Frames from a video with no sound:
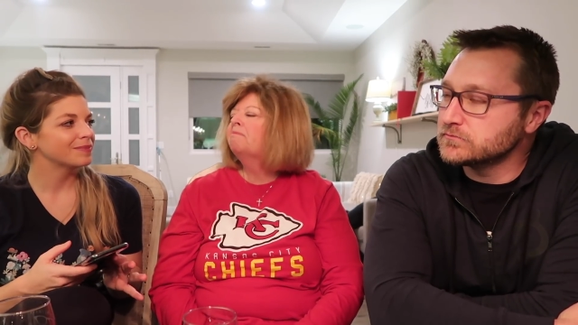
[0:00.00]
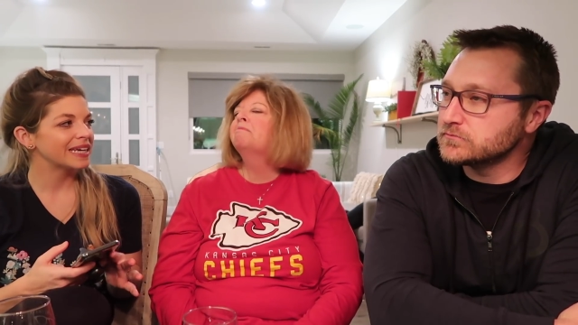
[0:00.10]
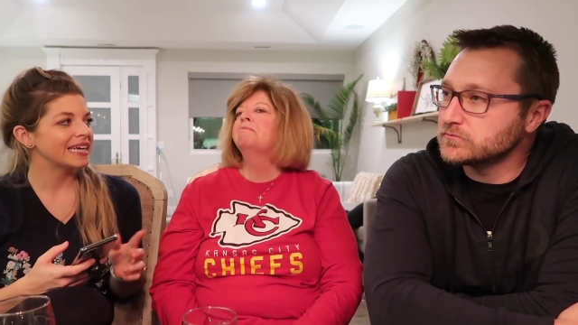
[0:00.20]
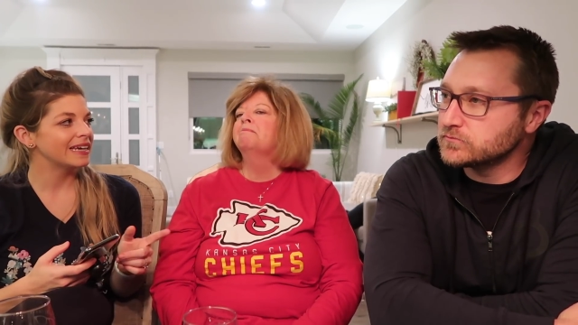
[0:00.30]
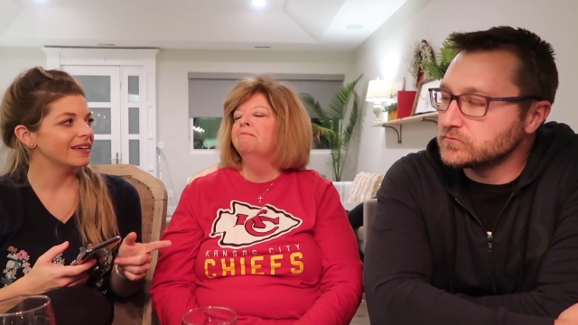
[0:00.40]

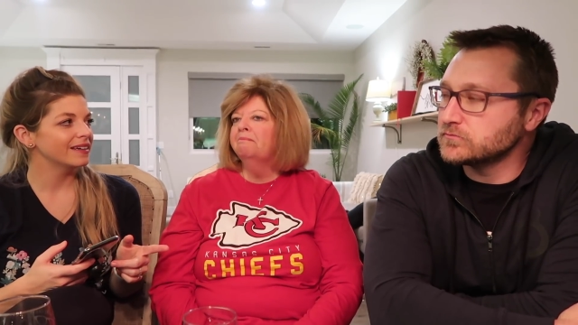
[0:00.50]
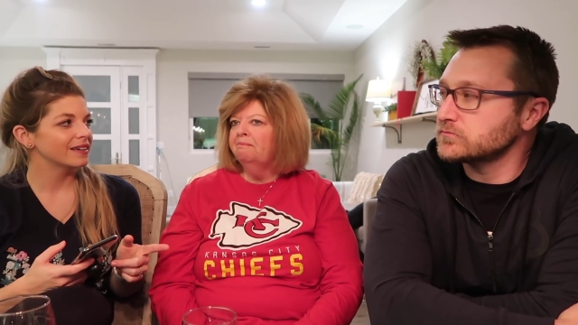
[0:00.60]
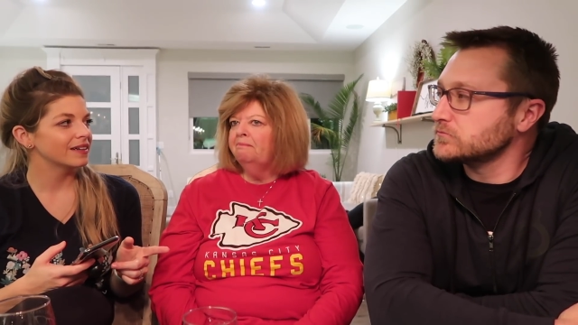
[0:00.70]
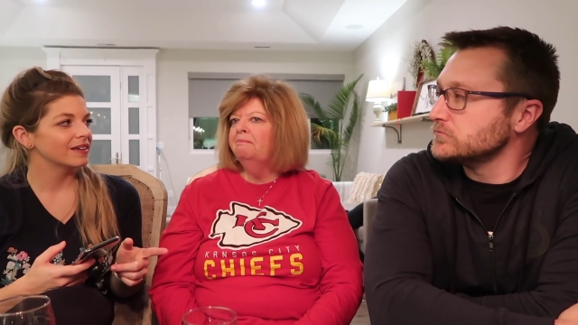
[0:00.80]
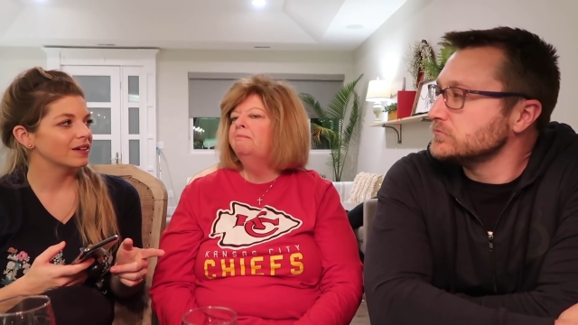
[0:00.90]
Speaker 1: PE
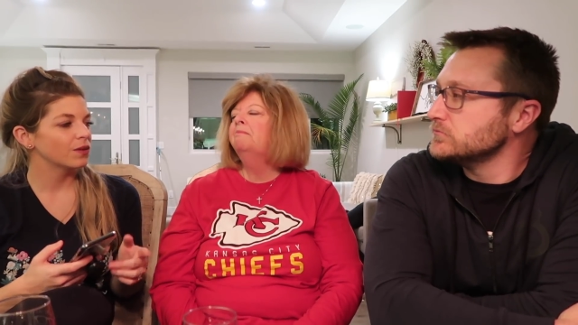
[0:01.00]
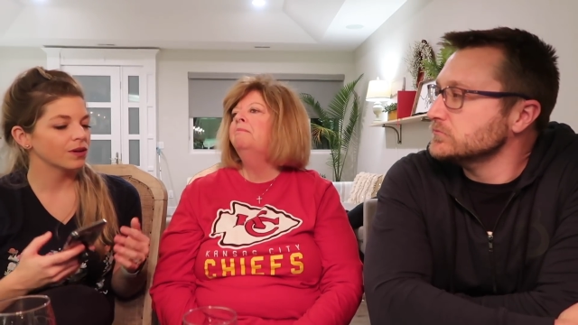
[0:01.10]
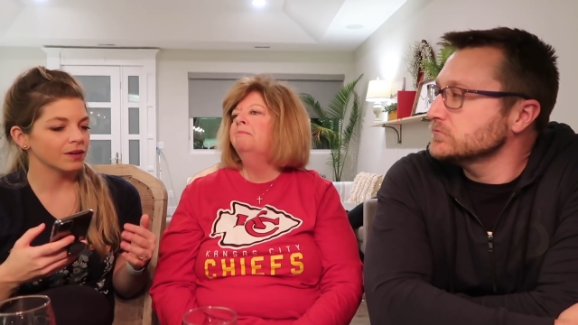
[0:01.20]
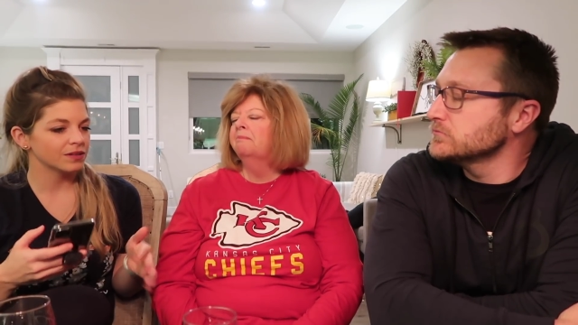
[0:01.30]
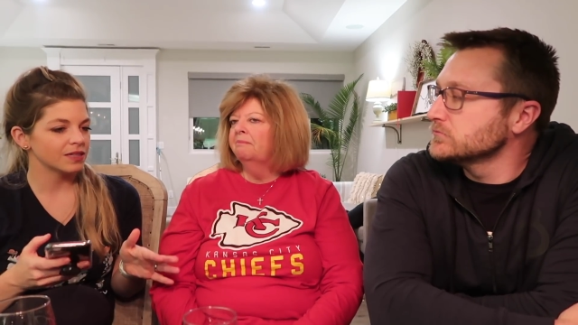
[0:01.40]
mm -hmm.
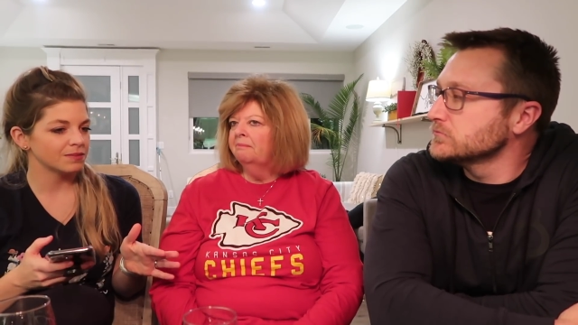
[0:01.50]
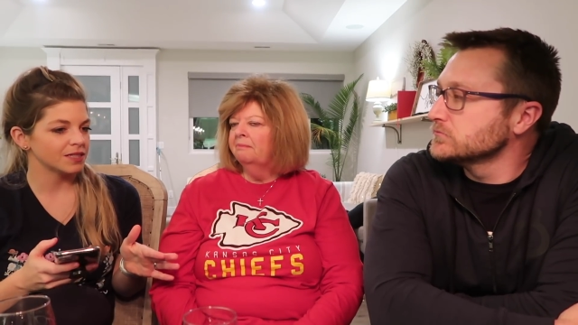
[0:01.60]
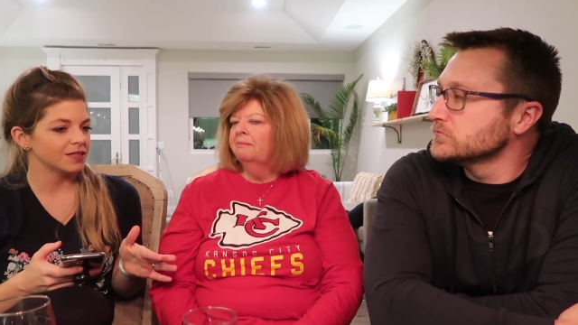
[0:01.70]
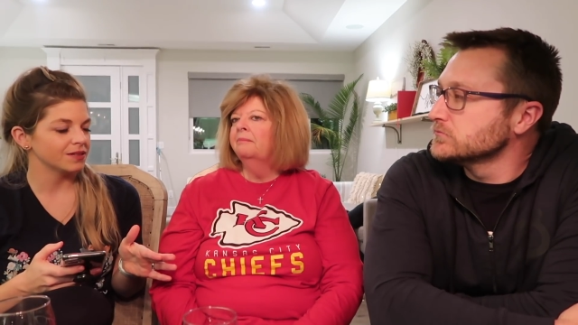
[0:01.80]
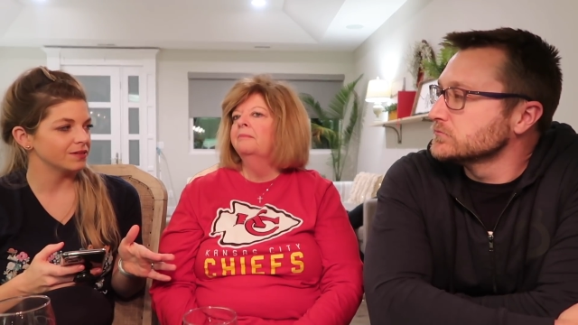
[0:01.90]
or
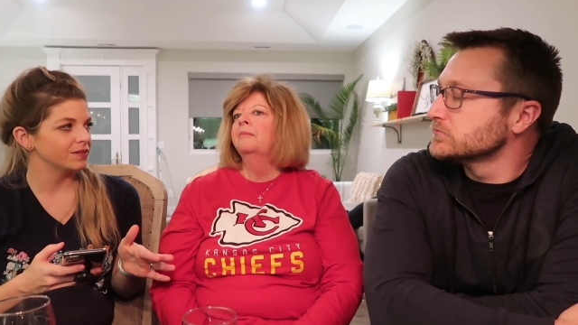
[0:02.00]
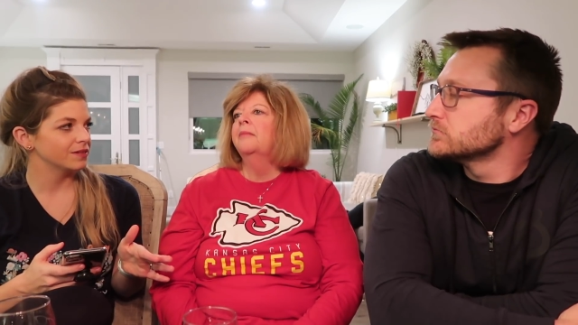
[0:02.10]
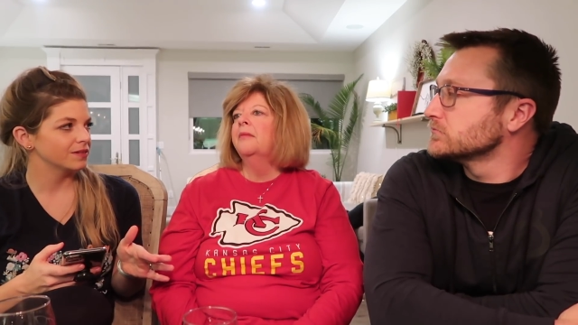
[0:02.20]
substitute?